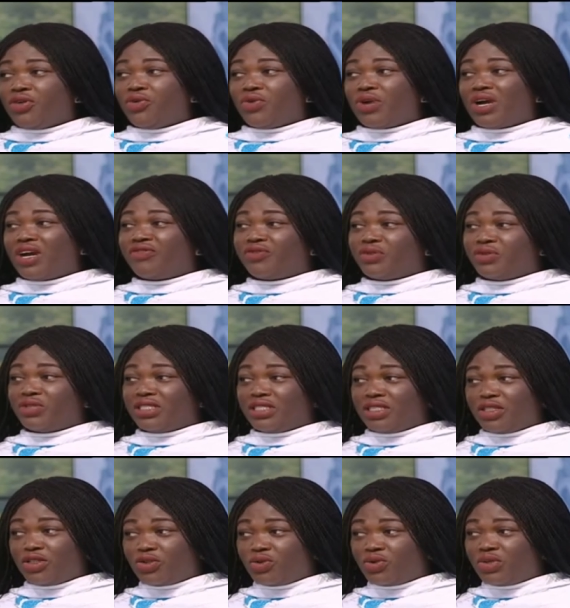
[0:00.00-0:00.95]
you have to
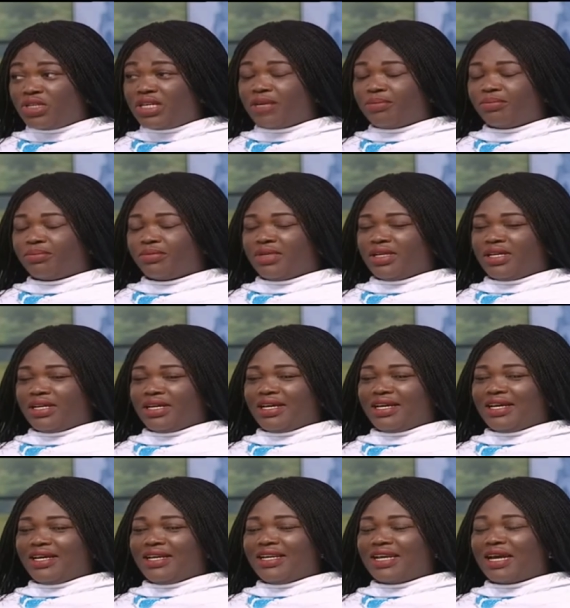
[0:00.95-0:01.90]
see to them. Yeah.
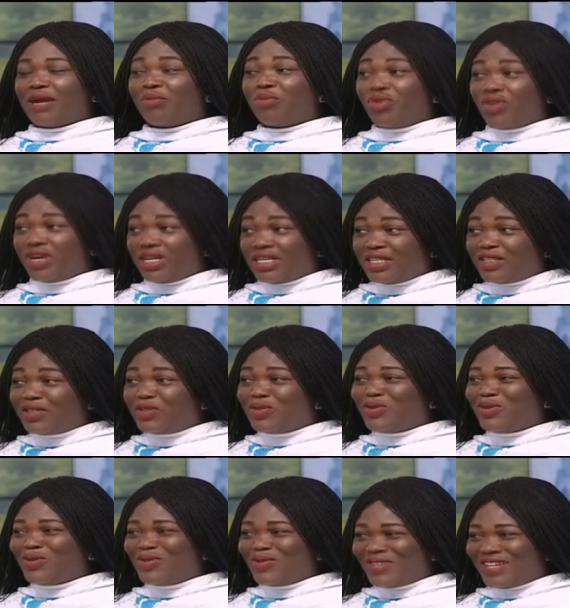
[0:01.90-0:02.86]
And I'm ready
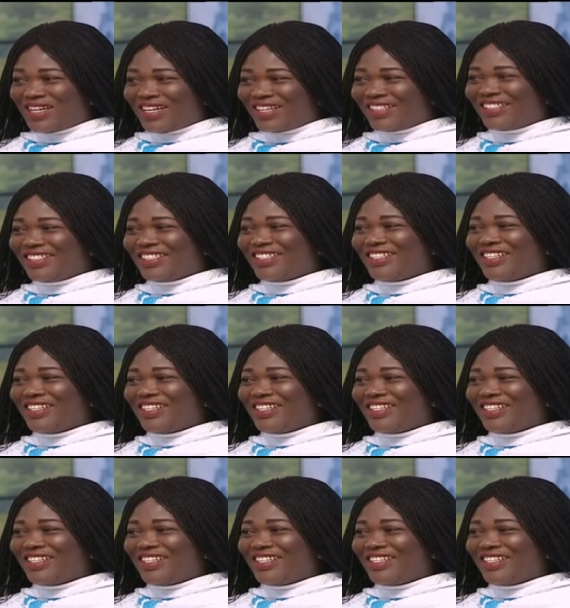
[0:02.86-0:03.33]
to do that, to